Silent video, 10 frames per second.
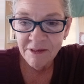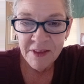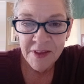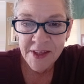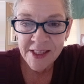
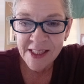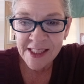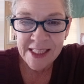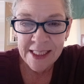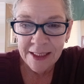The
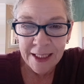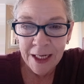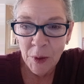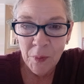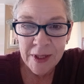
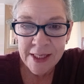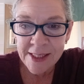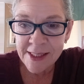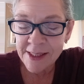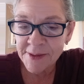ceiling
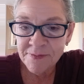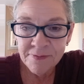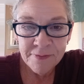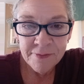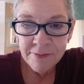was
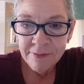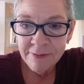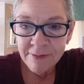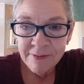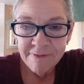
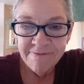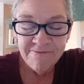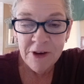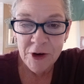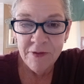
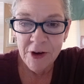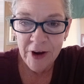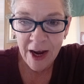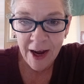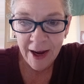very,
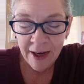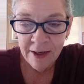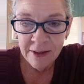very high.